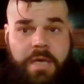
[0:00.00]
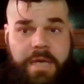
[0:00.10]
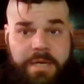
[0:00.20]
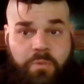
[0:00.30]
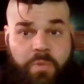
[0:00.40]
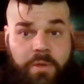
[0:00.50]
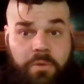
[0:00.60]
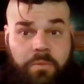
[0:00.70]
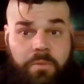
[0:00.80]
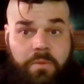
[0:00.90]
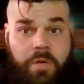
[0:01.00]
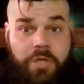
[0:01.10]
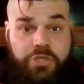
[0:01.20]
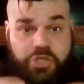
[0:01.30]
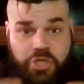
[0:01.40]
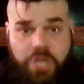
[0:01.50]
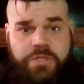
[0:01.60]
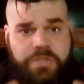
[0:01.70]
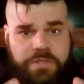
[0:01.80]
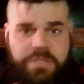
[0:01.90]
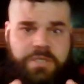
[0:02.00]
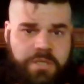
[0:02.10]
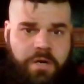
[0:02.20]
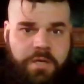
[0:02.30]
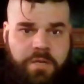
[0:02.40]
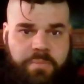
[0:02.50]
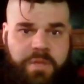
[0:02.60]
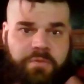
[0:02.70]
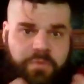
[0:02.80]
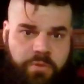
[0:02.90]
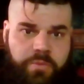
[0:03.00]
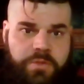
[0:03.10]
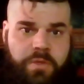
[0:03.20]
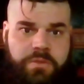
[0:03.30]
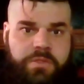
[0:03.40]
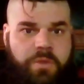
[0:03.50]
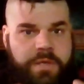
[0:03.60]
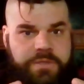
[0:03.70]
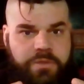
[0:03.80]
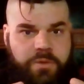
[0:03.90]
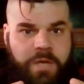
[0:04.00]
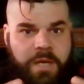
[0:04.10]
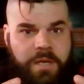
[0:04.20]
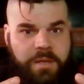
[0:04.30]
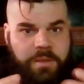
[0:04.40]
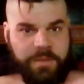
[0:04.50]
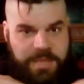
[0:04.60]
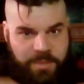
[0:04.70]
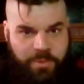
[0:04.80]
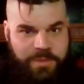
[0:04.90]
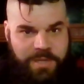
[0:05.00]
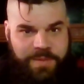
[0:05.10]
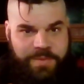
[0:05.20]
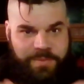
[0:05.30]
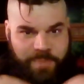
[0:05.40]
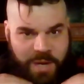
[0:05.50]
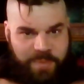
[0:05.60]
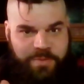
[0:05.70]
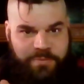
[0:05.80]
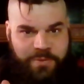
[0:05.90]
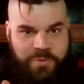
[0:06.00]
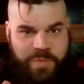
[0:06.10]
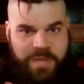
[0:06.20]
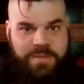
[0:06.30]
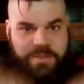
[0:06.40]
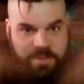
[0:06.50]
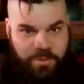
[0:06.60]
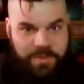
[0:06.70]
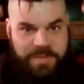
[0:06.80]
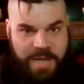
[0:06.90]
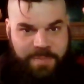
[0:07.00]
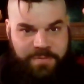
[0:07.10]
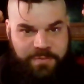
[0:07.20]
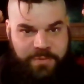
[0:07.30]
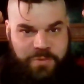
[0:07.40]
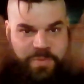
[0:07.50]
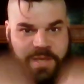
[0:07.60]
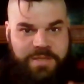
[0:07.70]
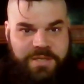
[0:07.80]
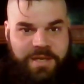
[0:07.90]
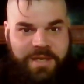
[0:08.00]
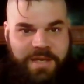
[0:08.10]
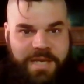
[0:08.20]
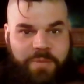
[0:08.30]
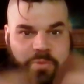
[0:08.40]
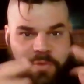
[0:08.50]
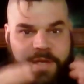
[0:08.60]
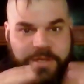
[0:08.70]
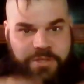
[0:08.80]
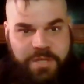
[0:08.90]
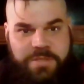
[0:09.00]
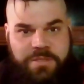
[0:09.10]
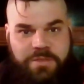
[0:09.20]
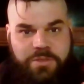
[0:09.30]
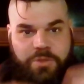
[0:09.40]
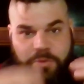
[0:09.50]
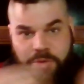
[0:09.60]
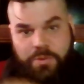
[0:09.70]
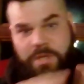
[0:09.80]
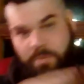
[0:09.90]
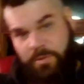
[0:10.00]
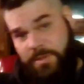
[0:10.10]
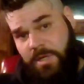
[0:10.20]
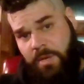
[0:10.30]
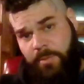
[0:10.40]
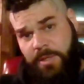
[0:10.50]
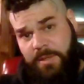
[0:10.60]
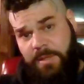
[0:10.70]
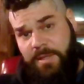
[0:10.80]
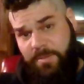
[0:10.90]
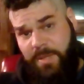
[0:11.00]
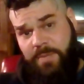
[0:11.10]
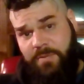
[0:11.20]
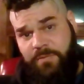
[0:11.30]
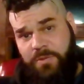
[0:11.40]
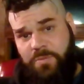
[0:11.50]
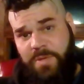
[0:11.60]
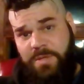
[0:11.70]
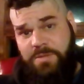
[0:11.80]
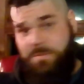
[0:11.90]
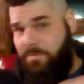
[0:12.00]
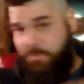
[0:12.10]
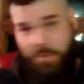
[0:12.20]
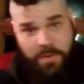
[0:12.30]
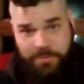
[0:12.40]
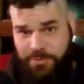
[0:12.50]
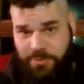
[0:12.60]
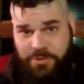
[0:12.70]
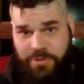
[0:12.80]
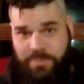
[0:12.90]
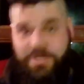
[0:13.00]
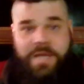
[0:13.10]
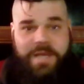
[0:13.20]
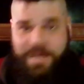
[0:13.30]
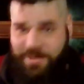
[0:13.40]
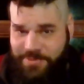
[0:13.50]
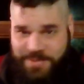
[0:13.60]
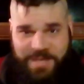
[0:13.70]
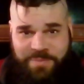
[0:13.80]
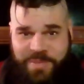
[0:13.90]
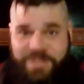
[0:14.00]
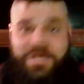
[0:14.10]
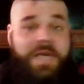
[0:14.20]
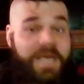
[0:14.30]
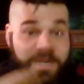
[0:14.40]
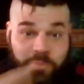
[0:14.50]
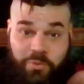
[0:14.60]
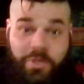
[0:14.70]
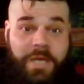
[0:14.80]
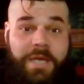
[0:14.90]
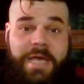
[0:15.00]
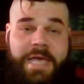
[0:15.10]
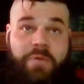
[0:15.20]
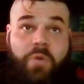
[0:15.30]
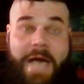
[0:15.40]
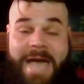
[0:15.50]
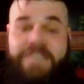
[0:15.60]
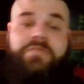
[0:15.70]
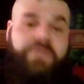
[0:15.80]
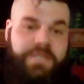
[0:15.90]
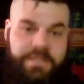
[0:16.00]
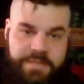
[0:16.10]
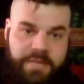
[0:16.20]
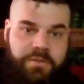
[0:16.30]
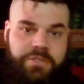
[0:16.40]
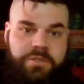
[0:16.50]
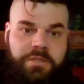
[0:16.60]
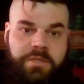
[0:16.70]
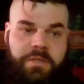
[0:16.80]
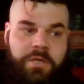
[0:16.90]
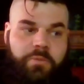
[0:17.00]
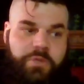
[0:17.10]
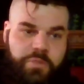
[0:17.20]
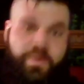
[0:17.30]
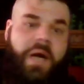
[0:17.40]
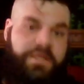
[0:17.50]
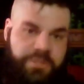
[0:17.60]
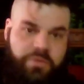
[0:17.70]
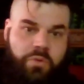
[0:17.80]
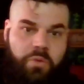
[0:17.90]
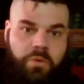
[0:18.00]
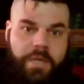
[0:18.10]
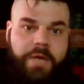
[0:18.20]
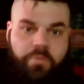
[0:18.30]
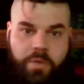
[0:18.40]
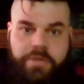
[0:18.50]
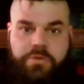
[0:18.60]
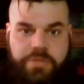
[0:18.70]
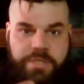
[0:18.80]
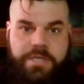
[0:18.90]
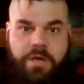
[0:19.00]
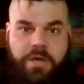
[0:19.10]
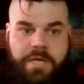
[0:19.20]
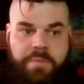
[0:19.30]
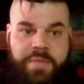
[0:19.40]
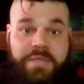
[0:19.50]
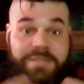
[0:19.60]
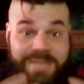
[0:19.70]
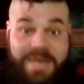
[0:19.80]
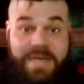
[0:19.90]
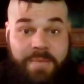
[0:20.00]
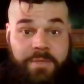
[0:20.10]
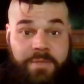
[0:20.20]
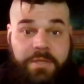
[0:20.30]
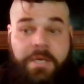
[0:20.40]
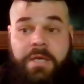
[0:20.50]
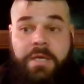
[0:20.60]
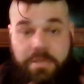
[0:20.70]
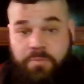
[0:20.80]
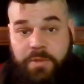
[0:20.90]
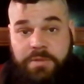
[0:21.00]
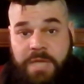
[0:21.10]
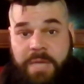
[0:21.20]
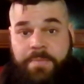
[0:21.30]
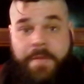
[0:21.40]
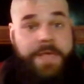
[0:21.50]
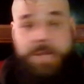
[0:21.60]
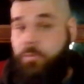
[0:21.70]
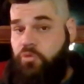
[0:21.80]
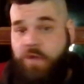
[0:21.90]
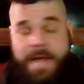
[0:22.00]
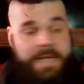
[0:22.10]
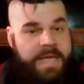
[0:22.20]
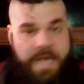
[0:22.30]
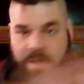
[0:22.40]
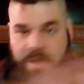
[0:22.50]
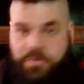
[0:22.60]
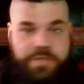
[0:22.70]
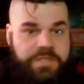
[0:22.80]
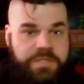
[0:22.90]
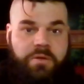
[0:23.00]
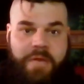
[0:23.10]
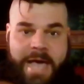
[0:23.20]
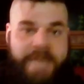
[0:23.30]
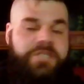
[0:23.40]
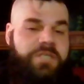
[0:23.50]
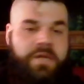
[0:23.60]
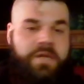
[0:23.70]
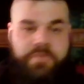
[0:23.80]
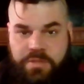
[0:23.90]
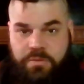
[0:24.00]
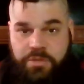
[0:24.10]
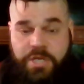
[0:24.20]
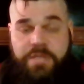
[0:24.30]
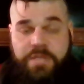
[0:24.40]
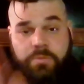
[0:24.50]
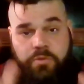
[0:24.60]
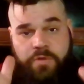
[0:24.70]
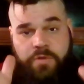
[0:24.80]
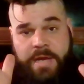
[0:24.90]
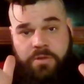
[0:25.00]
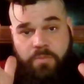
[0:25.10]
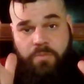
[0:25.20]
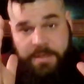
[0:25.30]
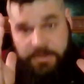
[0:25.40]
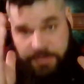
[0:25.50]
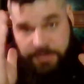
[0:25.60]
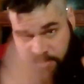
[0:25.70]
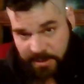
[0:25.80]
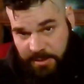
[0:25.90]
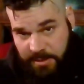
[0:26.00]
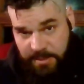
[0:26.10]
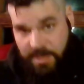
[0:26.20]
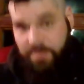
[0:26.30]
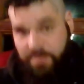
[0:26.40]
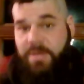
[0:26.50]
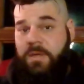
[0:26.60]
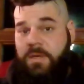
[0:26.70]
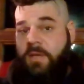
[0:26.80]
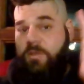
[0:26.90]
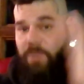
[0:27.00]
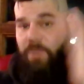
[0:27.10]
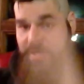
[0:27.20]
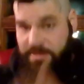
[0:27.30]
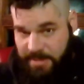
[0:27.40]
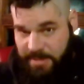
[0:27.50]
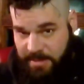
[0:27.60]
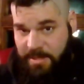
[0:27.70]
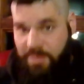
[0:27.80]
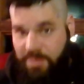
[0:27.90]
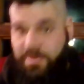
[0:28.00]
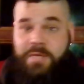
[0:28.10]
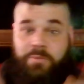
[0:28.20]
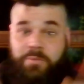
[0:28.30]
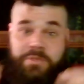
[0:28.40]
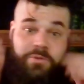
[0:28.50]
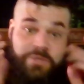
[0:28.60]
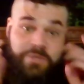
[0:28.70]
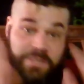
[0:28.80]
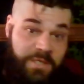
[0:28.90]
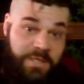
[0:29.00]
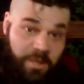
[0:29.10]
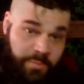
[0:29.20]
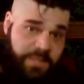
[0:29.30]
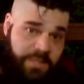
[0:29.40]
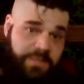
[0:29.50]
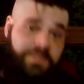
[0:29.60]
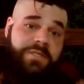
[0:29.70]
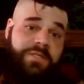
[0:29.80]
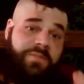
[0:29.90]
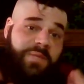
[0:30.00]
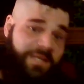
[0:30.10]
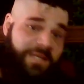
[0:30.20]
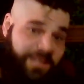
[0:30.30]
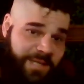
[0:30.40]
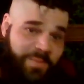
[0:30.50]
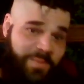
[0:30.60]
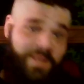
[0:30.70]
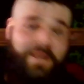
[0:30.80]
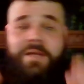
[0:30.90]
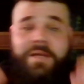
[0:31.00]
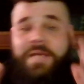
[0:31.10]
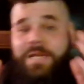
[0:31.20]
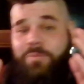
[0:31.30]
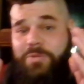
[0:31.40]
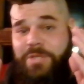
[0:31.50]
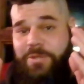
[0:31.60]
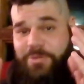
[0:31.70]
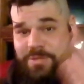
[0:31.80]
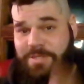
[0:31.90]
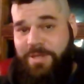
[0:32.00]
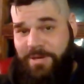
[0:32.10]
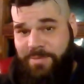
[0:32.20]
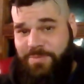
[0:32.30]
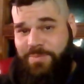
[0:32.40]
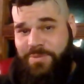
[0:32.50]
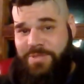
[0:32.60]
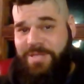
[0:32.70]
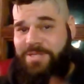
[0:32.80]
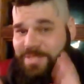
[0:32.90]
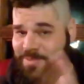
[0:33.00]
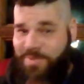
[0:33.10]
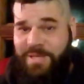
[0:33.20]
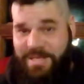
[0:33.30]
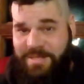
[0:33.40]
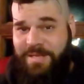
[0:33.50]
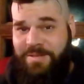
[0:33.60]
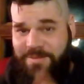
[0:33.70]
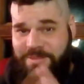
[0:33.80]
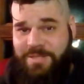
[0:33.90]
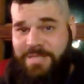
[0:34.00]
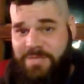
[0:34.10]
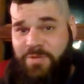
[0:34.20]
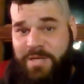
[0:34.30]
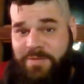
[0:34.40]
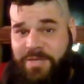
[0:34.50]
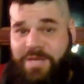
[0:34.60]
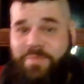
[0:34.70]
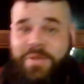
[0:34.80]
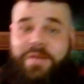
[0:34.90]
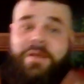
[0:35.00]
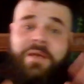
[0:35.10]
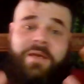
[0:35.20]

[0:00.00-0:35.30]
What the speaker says: And it will adjust the CTR campaign for your results. So as your keywords on the bottom of the first page go to the top of the first page, it will then adjust to your new keywords that are coming in at the bottom of the first page for other search terms and on the second page. And it will actively and intelligently respond to Google and run your CTR campaigns dynamically in real time. It will track every single action, every single change. It will track your rankings at the beginning of the campaign, your rankings at the end of the campaign. It will tell your CTR percentages at the beginning of the campaign, and it will tell your CTR percentages at the end, the successful end of a campaign.